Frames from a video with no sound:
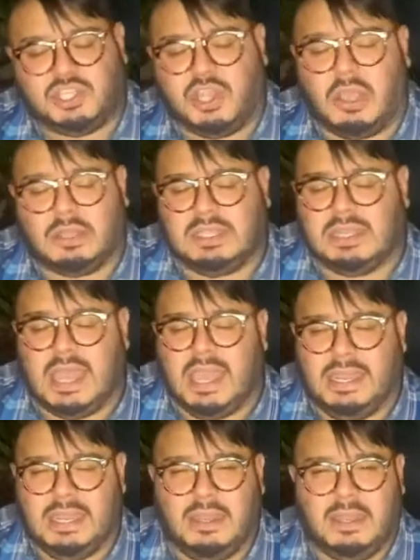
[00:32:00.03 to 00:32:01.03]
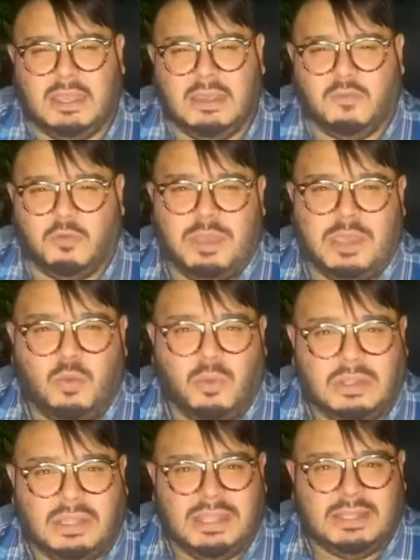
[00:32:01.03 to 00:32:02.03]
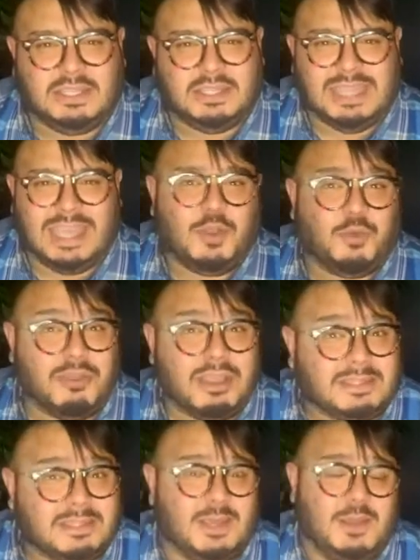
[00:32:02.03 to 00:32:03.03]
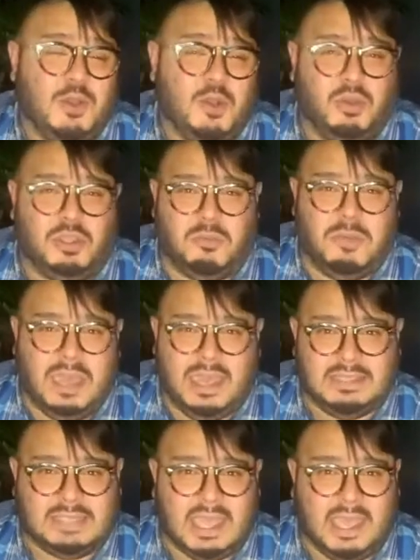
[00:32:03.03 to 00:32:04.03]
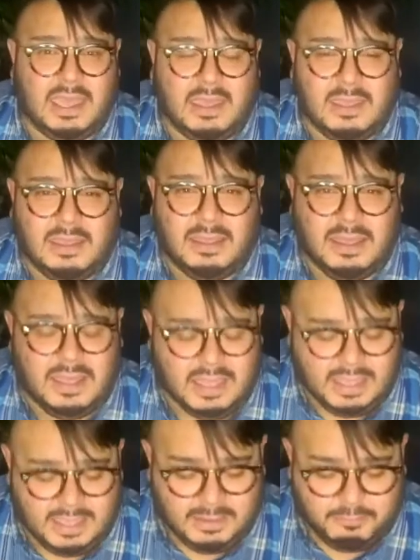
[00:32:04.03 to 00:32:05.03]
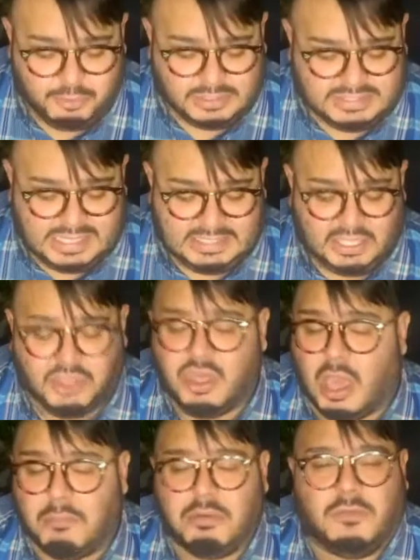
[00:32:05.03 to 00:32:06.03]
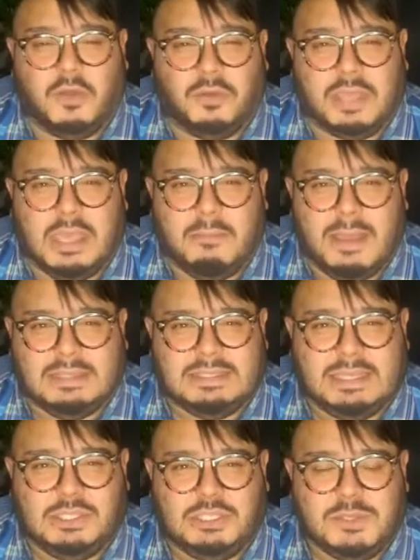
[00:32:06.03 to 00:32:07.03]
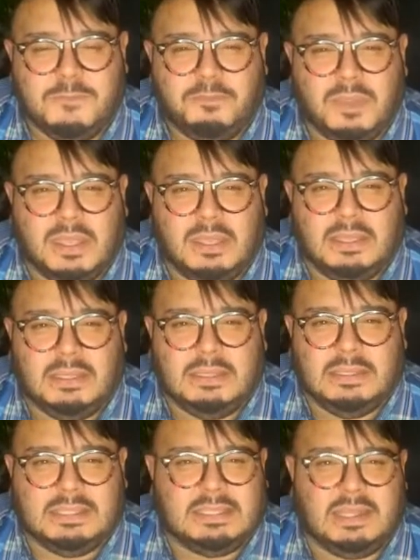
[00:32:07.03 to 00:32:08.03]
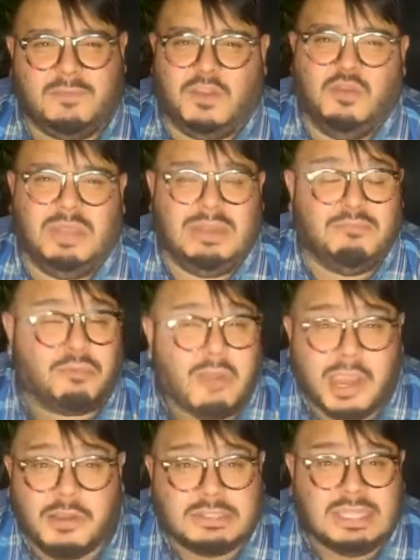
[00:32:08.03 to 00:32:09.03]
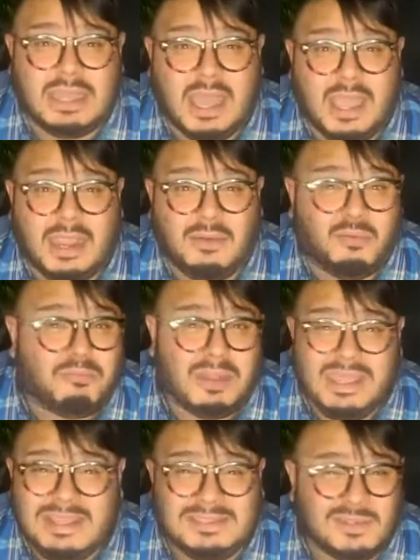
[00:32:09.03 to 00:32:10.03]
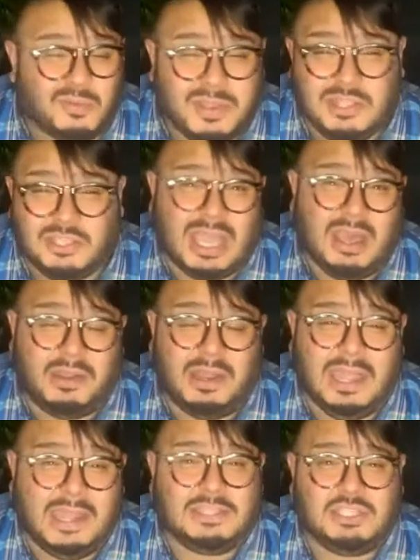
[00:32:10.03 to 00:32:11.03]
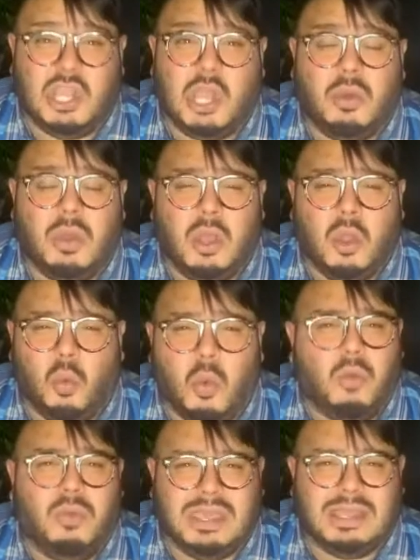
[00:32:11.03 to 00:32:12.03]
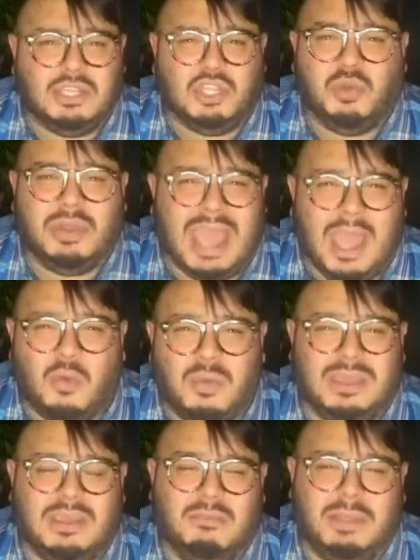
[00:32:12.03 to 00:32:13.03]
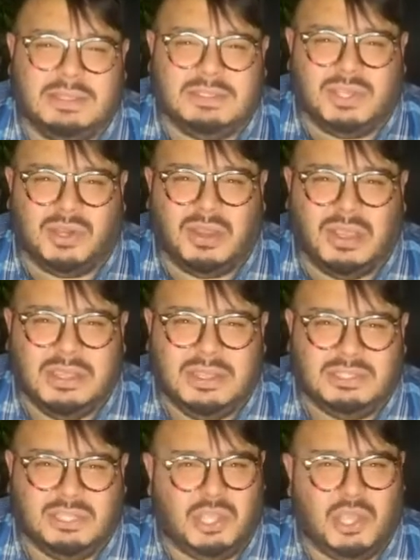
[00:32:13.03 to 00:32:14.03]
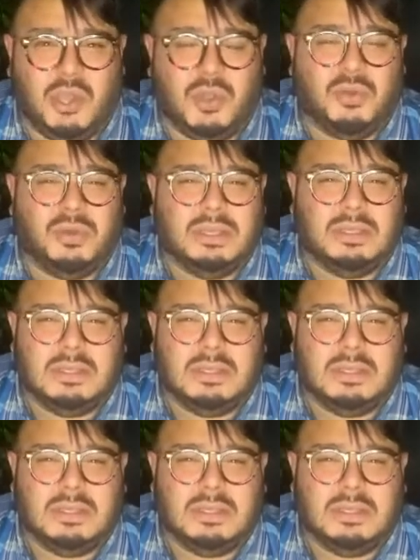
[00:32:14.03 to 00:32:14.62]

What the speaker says: talk tonight and for being willing to take a risk with me as I present a thought-provoking message. Listen, if you need prayer tonight, please reach out and let us know what we can do and how we can minister to you.